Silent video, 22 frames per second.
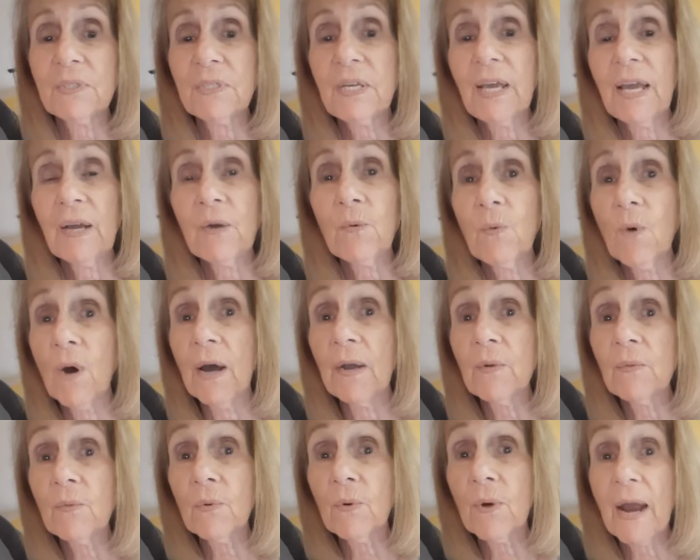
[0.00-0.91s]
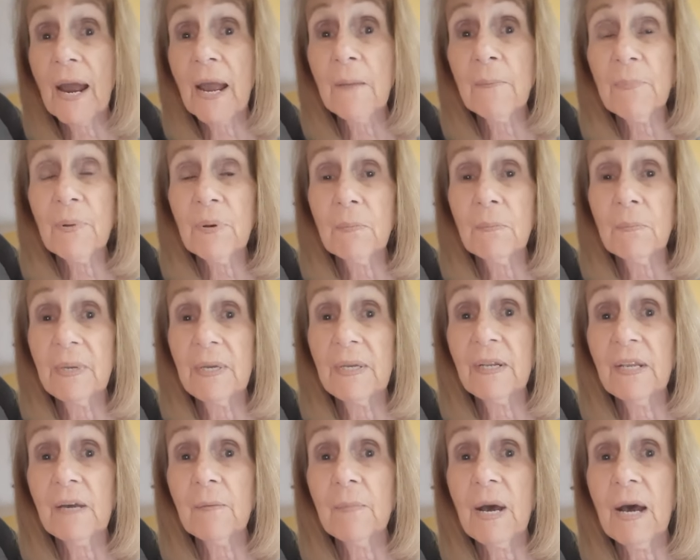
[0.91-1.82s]
Take one ripe
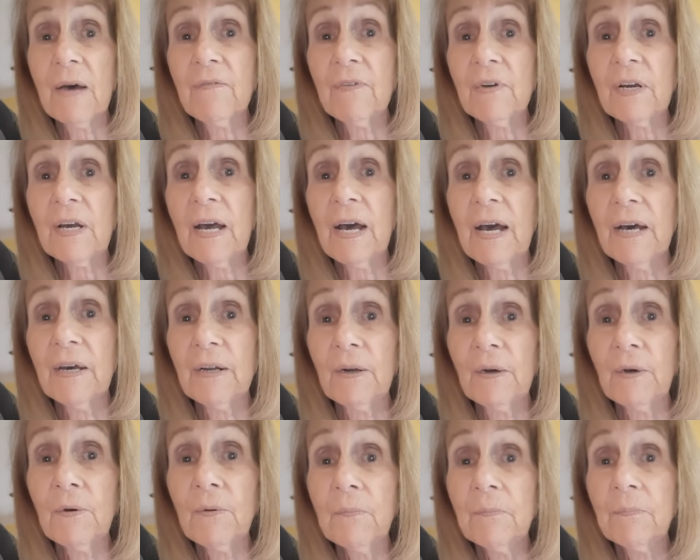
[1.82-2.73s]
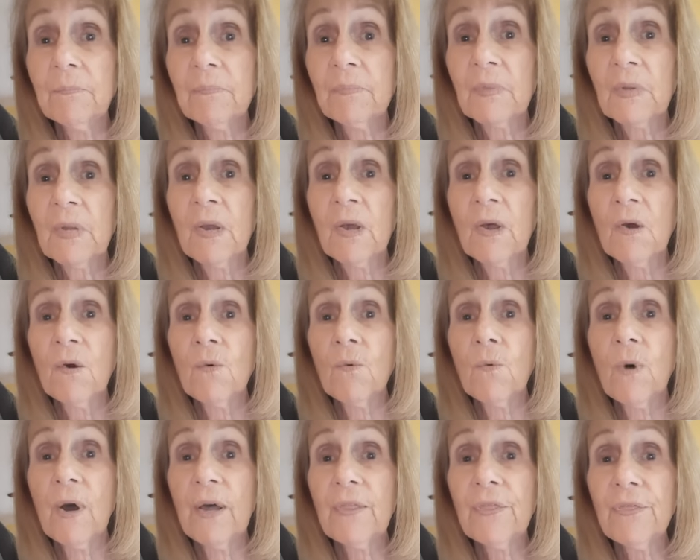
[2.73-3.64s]
medium avocado,
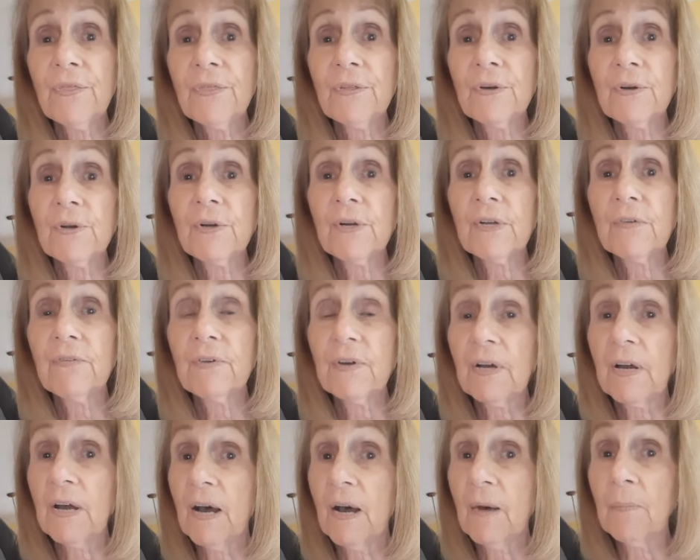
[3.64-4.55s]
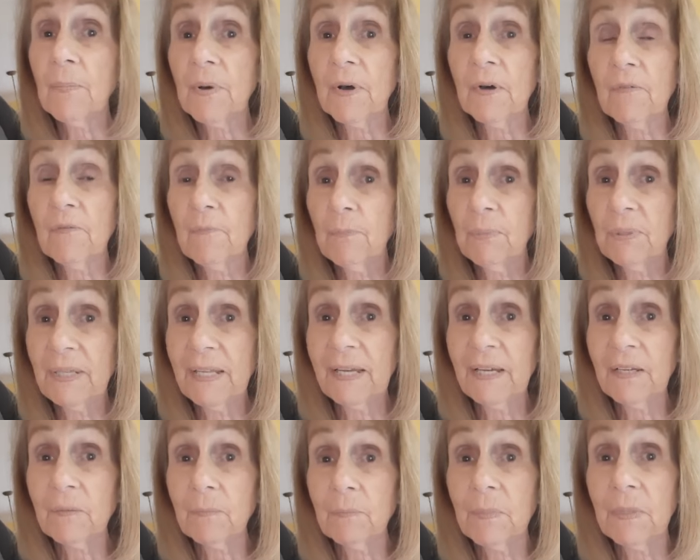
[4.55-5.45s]
one third of a cup of
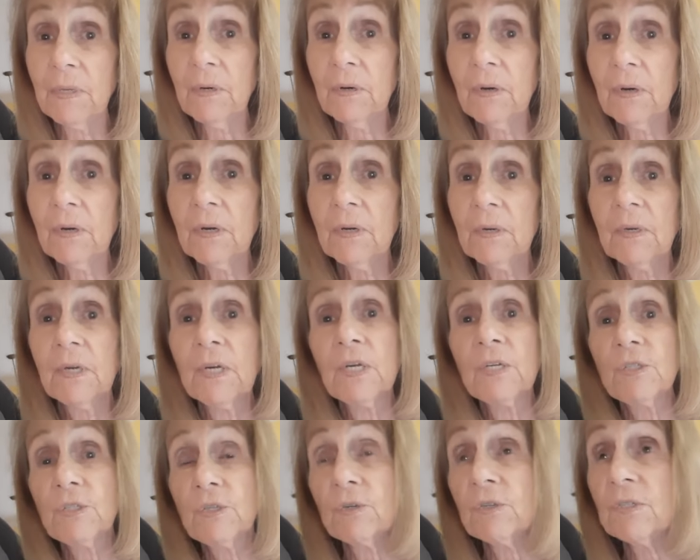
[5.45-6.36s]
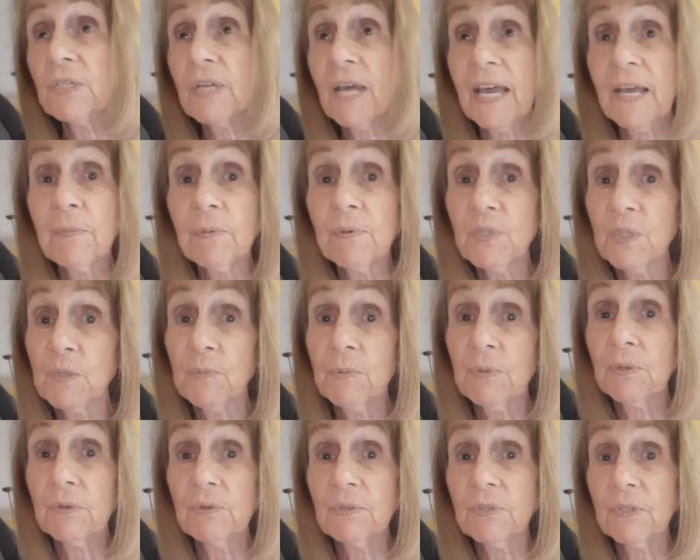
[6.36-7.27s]
plant milk, two
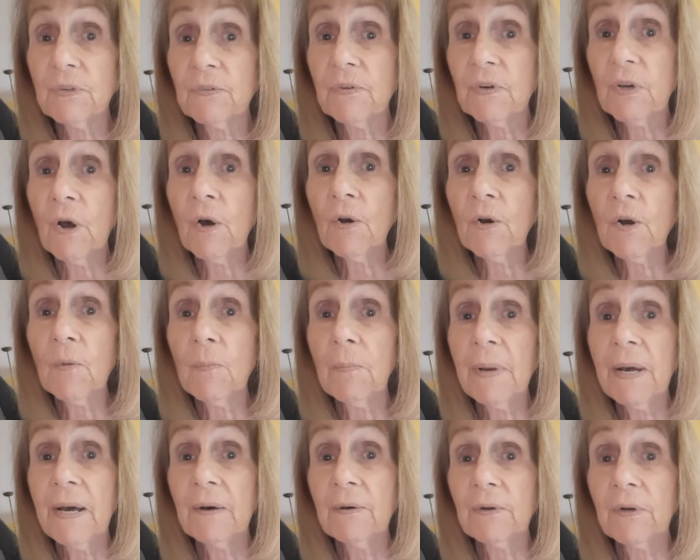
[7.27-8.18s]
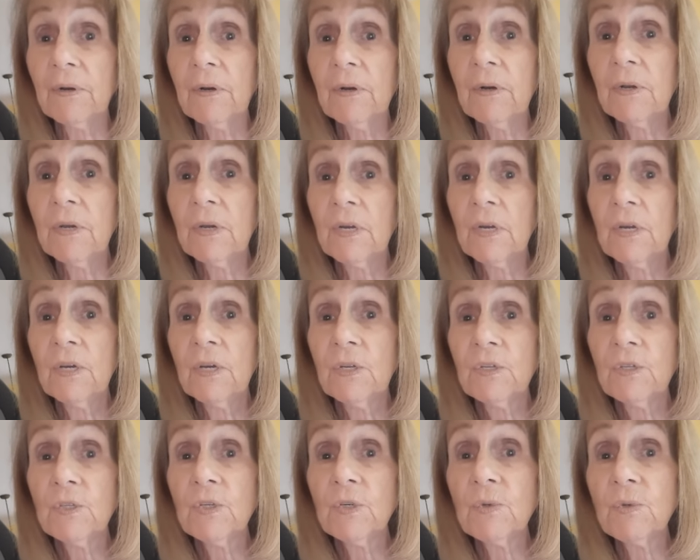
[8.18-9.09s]
tablespoons of cocoa powder,
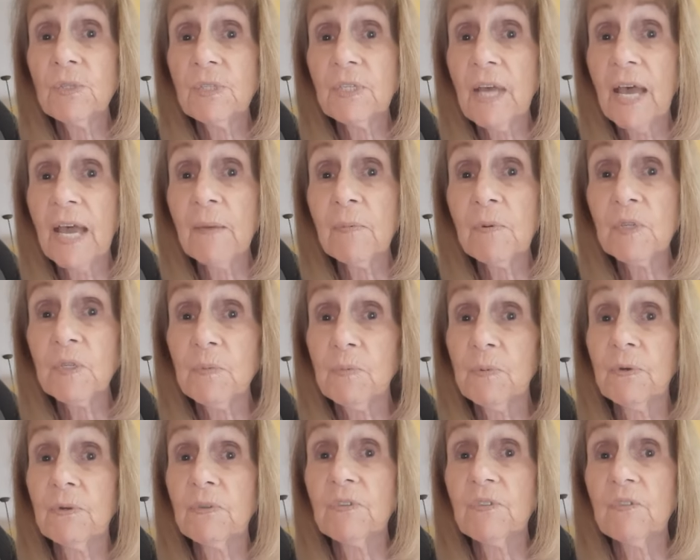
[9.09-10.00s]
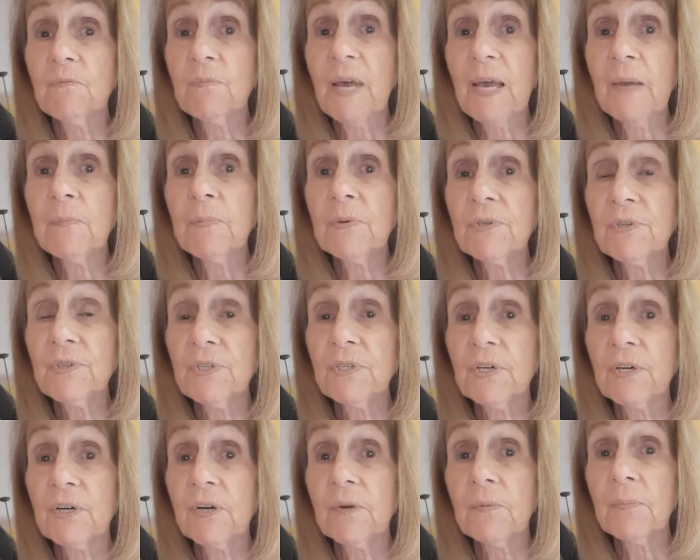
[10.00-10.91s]
two tablespoons of maple
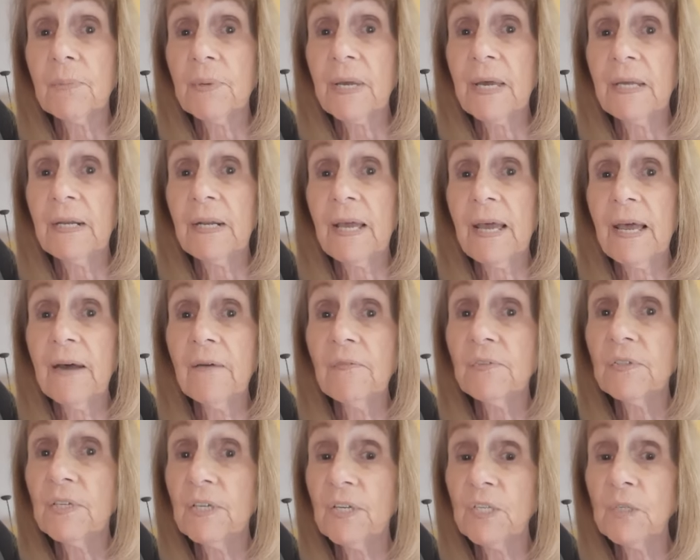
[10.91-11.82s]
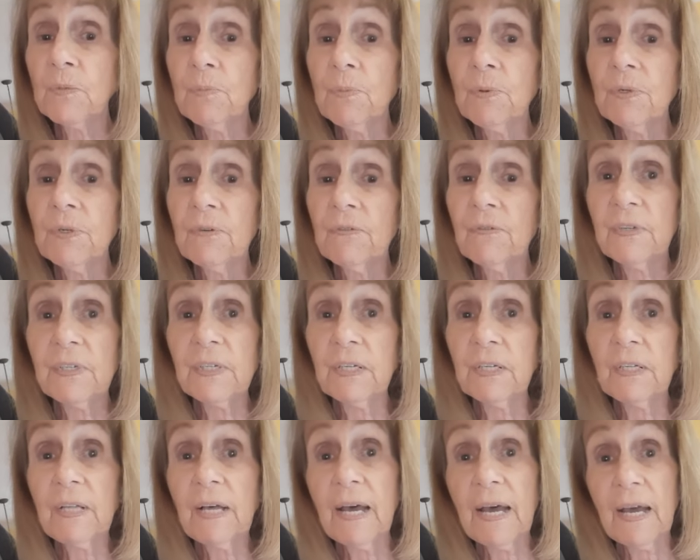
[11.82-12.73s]
syrup, and a half teaspoon of
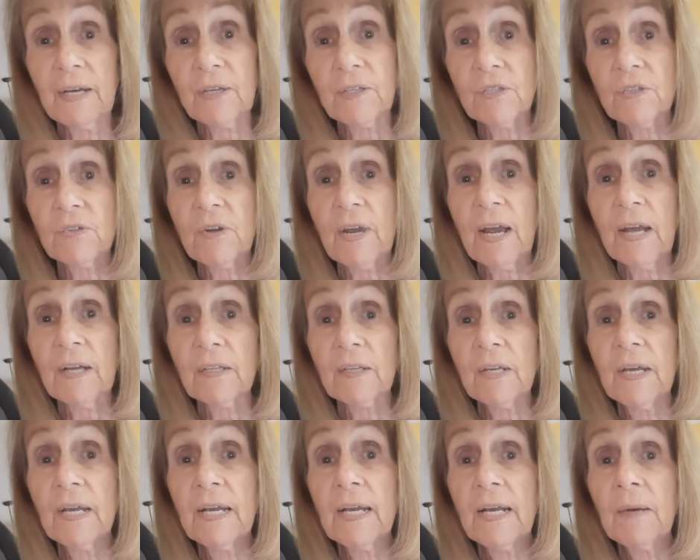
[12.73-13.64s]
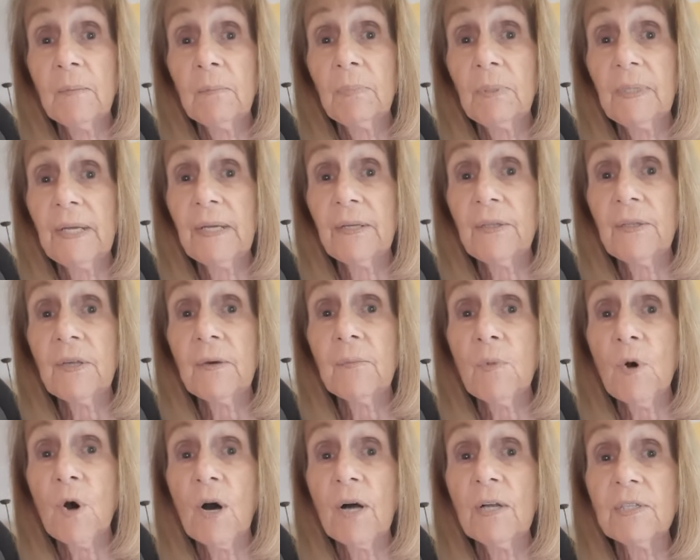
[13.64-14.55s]
vanilla extract. Blend
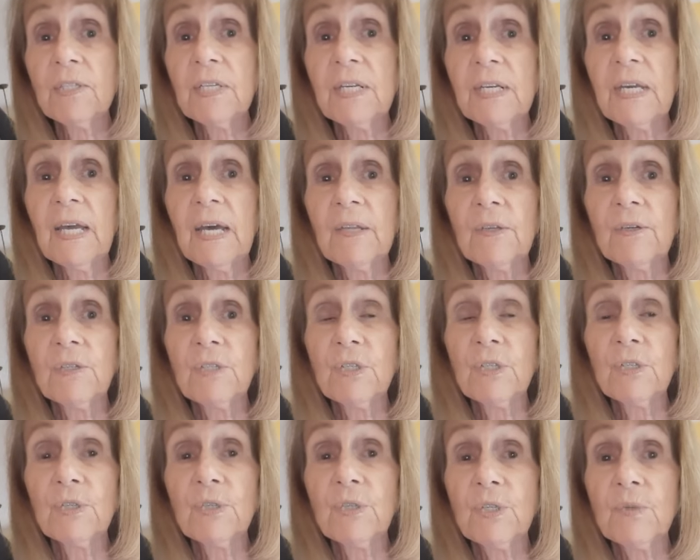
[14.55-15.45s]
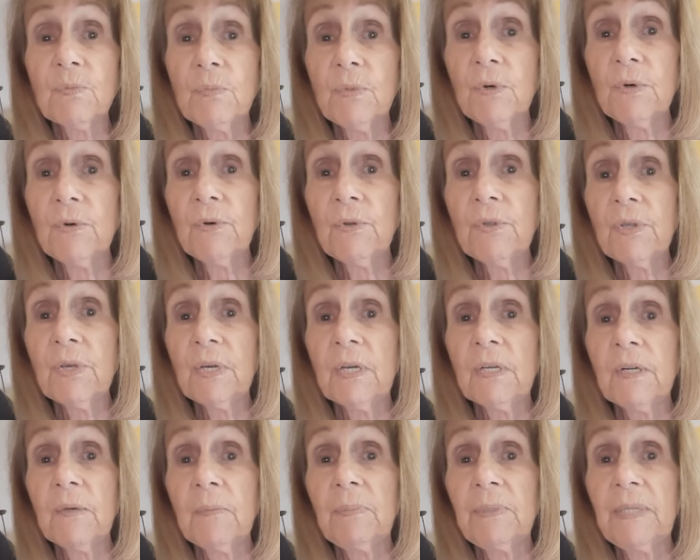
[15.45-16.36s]
them all together till smooth
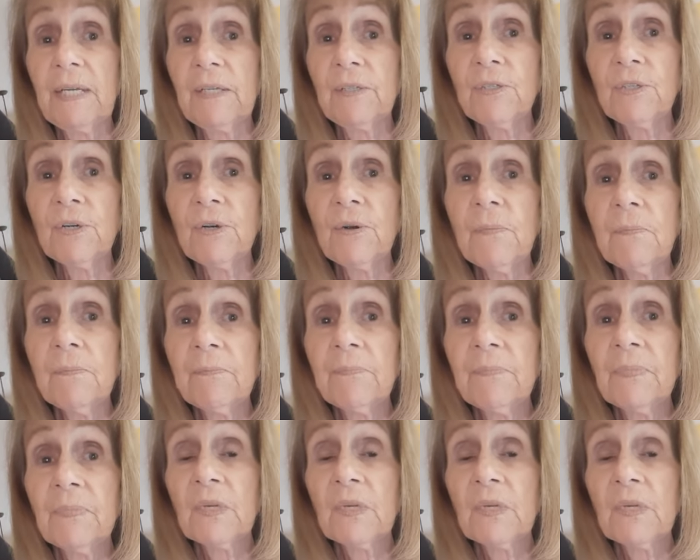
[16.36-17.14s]
in a blender.